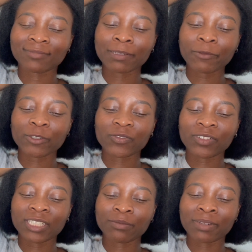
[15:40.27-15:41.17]
Let me just
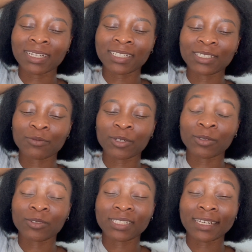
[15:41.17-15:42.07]
finish mine and see what it
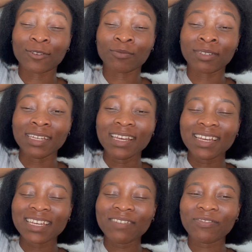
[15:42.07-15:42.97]
looks like on me.
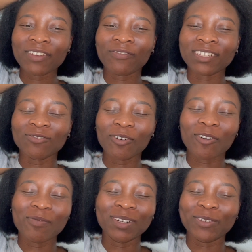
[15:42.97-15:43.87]
If it not
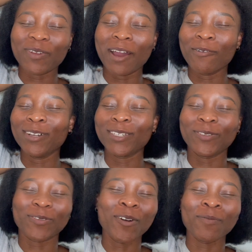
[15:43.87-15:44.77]
come out the way I want it
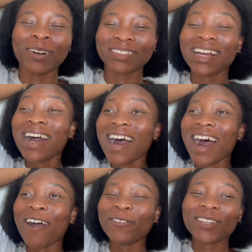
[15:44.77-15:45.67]
to come out,
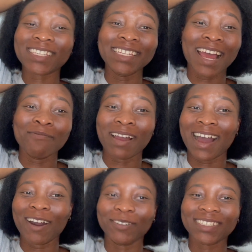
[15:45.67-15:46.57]
I'll just sit in my
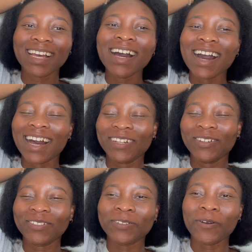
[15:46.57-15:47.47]
house and
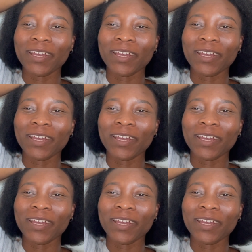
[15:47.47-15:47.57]
not go